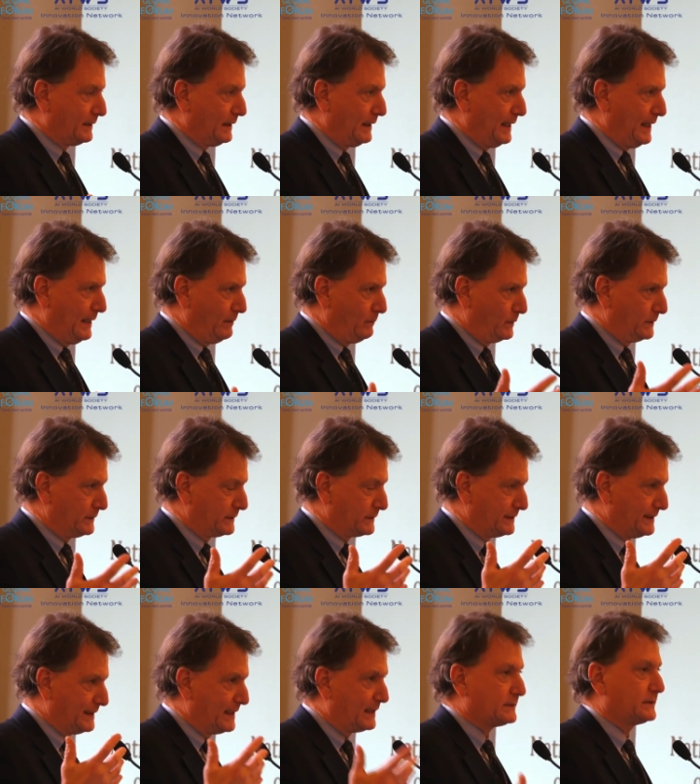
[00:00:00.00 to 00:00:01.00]
it was
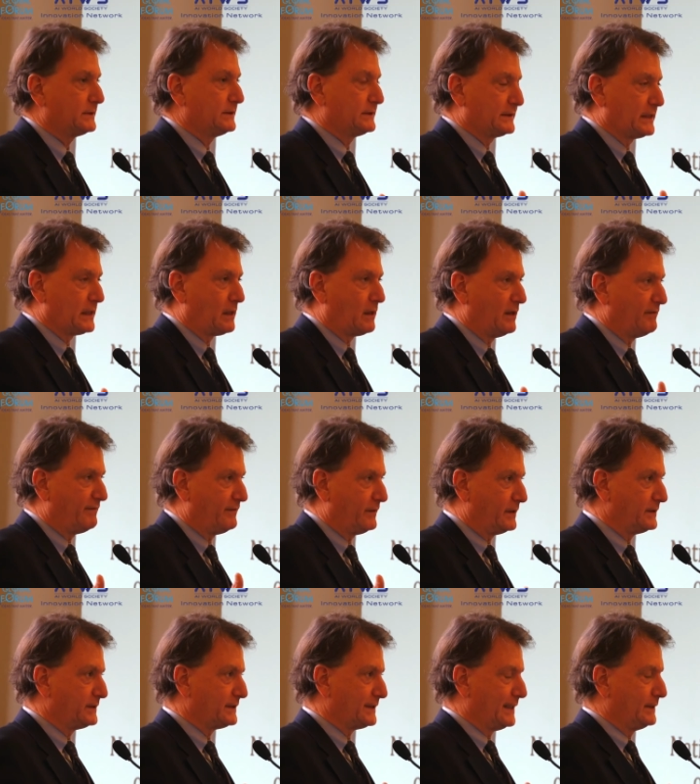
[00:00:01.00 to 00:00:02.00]
necessary for this
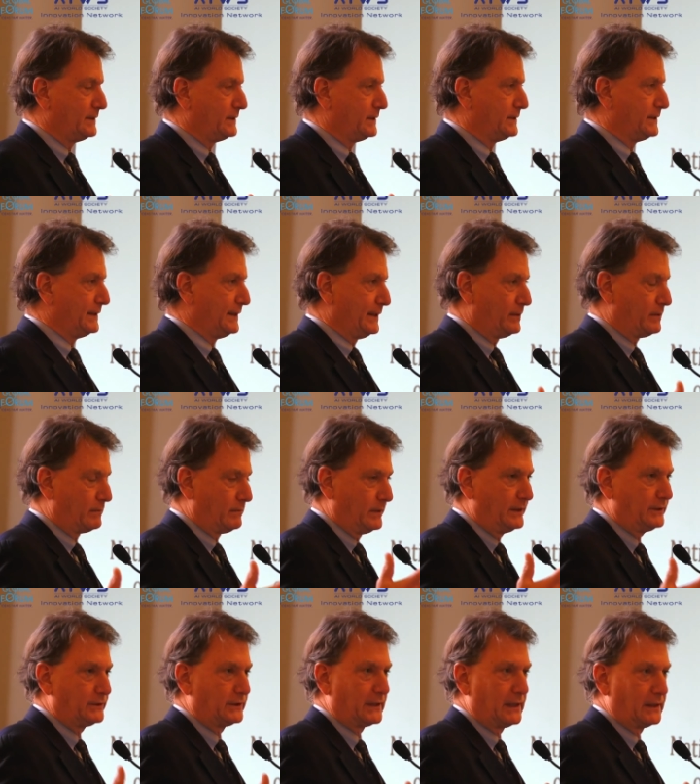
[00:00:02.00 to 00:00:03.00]
entity to reach
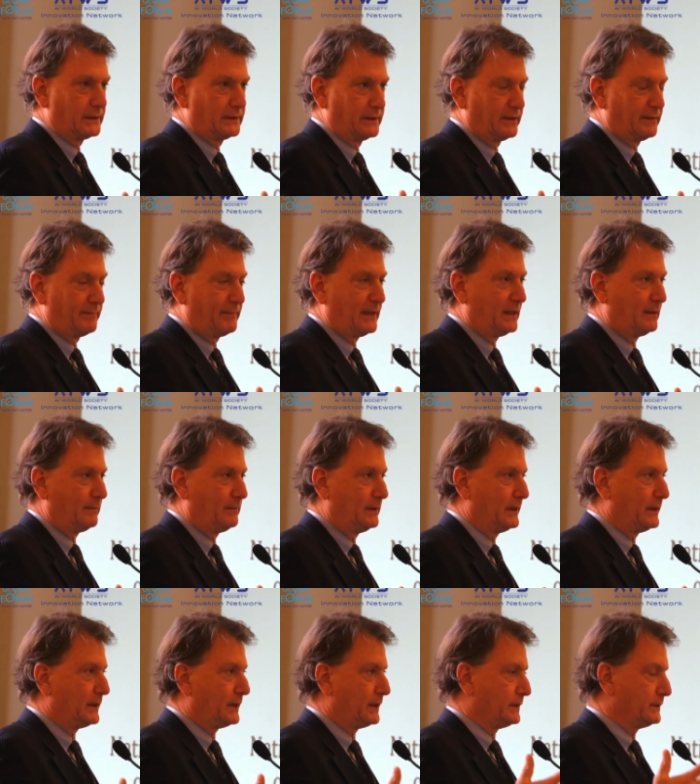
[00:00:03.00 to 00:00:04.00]
out to the public
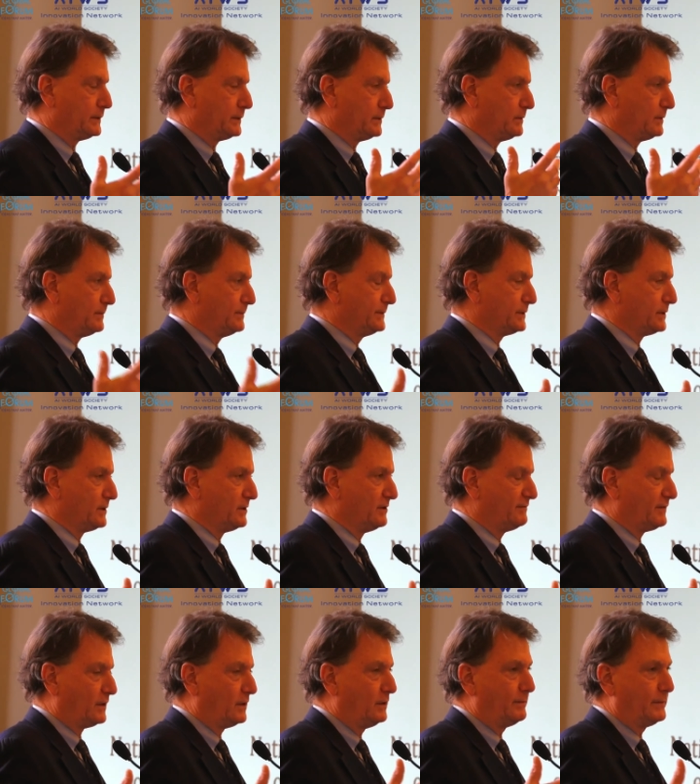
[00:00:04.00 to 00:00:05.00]
and to observe
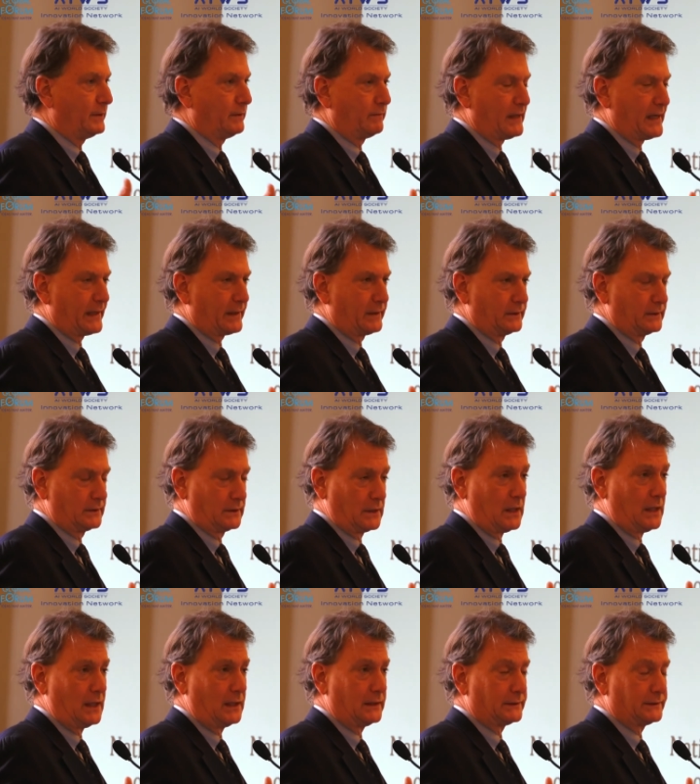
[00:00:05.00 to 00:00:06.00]
open records
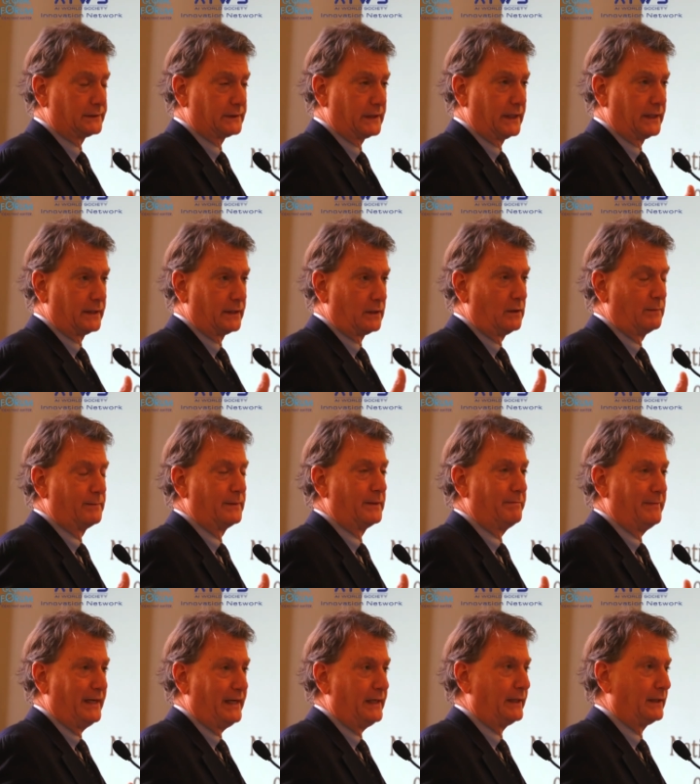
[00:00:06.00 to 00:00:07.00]
laws and open
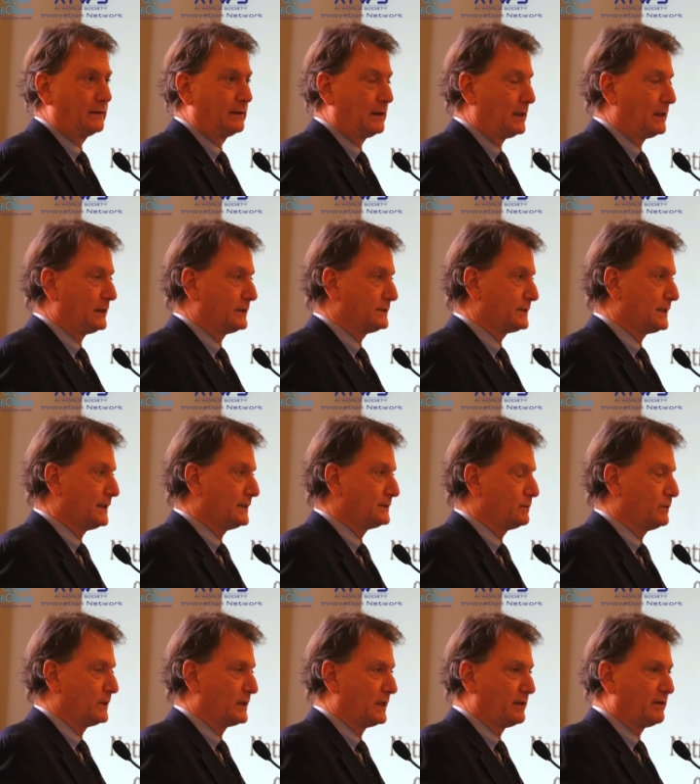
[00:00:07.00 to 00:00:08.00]
meeting laws, as would
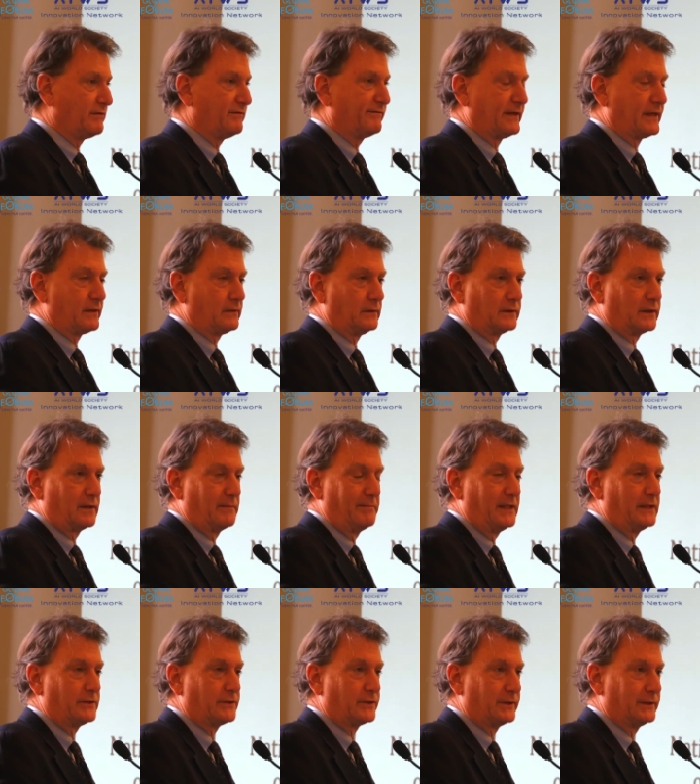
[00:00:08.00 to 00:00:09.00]
other federal
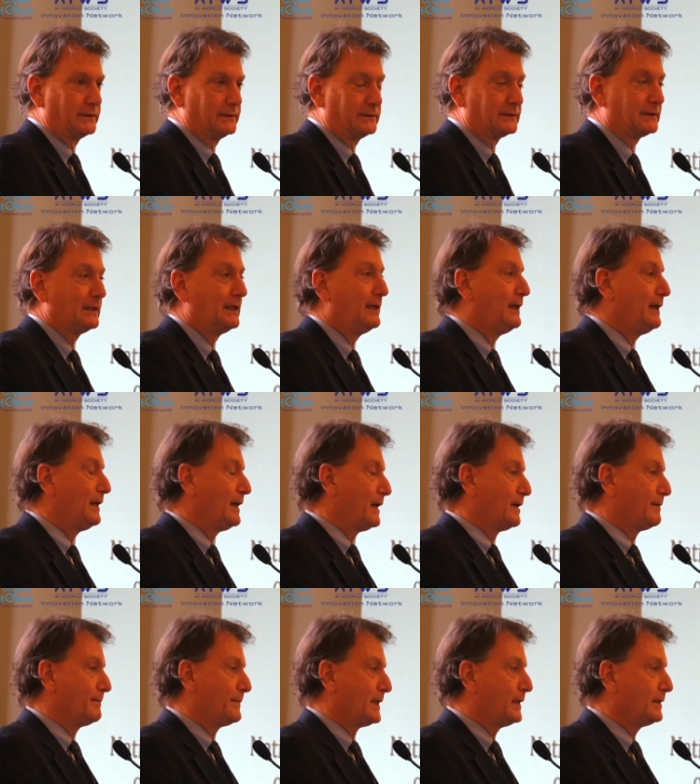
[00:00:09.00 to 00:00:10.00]
commissions. And
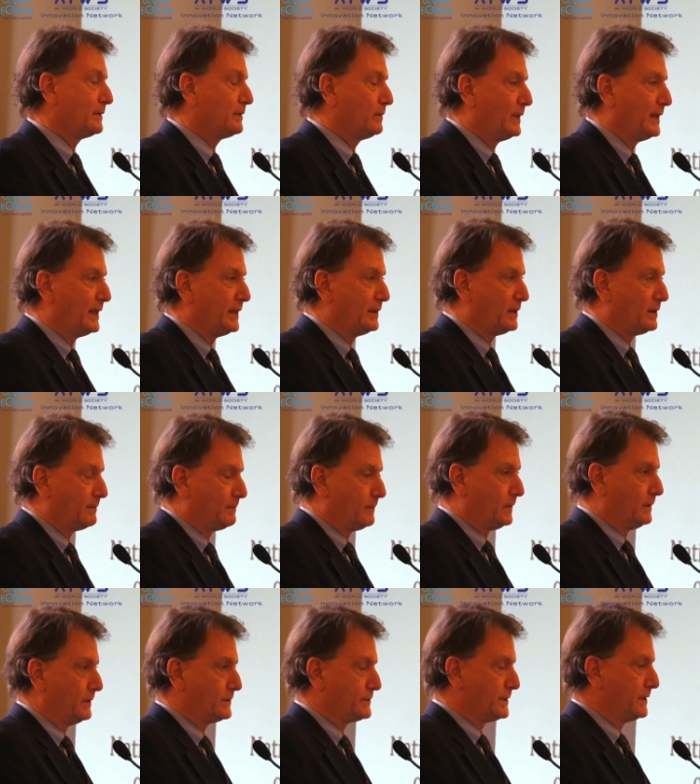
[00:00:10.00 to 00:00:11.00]
by the way, the
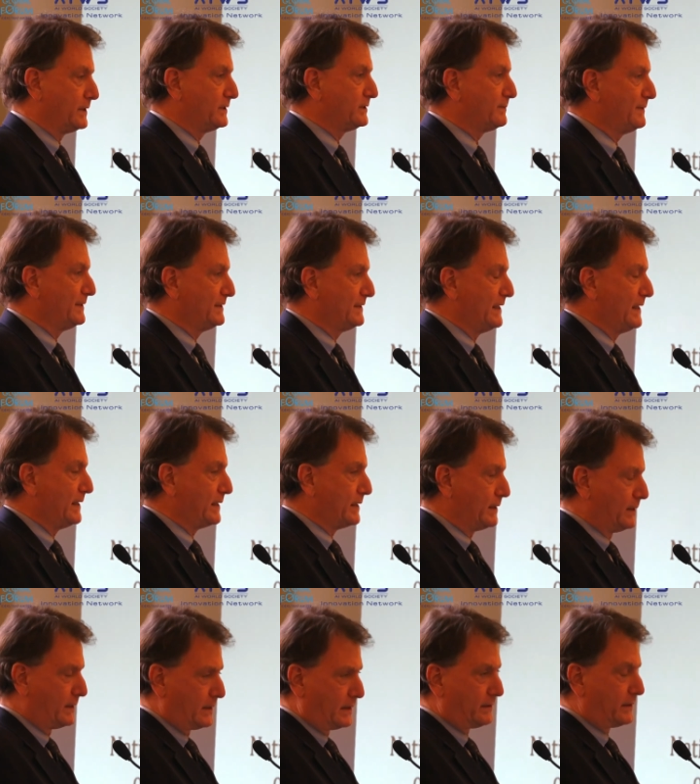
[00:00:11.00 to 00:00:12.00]
approach that has been taken in
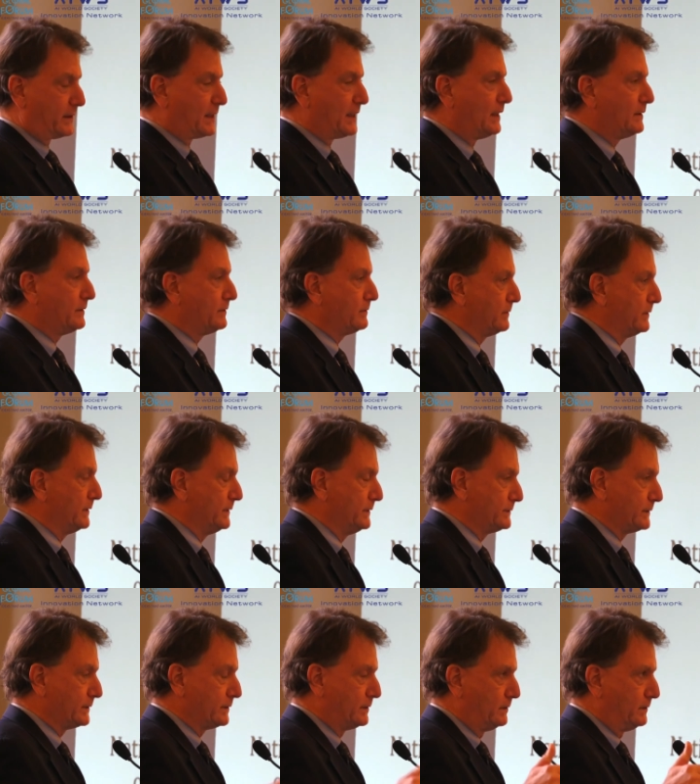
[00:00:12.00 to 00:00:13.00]
other countries,
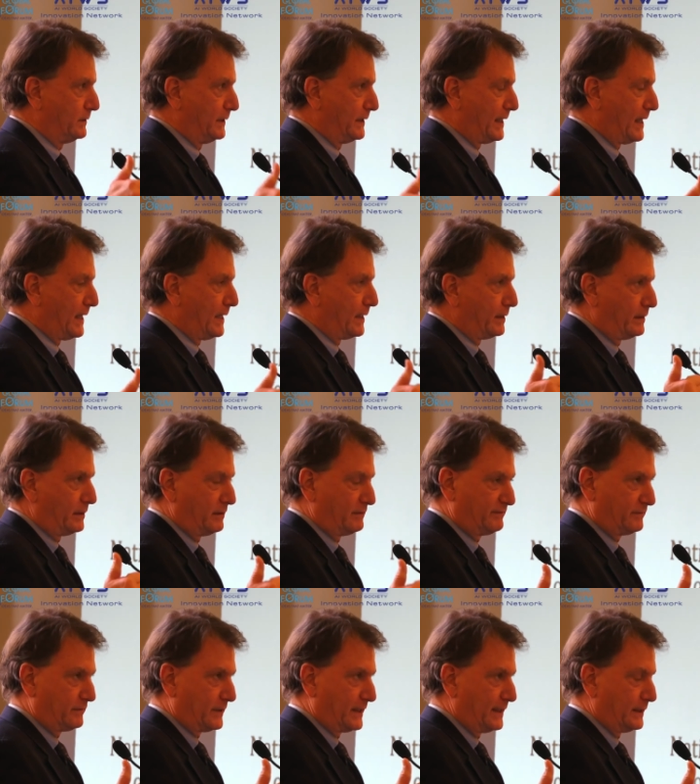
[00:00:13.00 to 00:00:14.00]
including Canada,
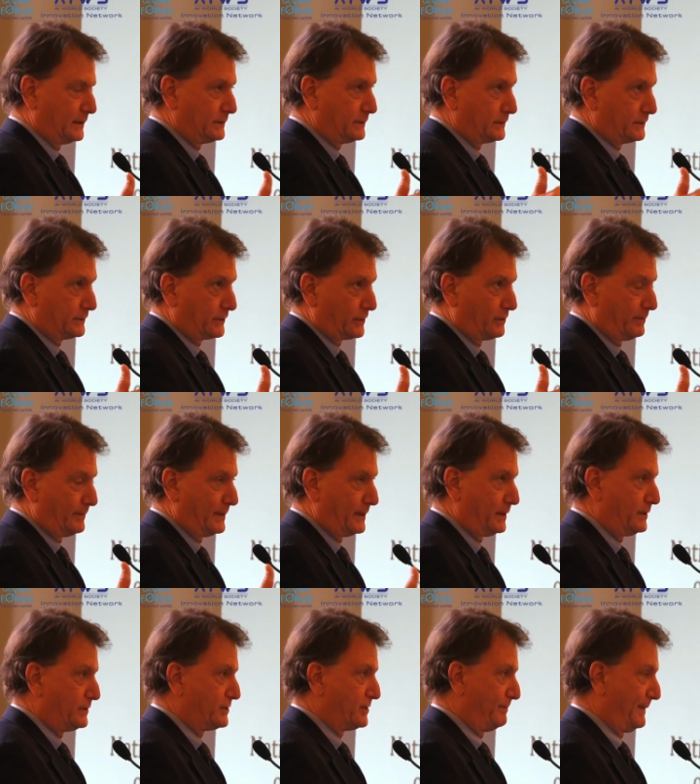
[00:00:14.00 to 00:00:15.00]
France, Germany,
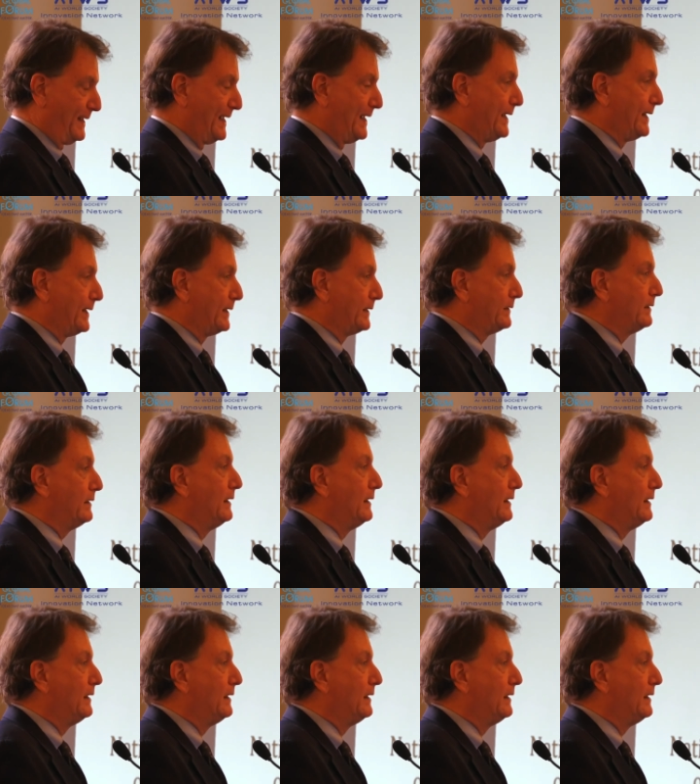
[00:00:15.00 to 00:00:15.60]
Japan,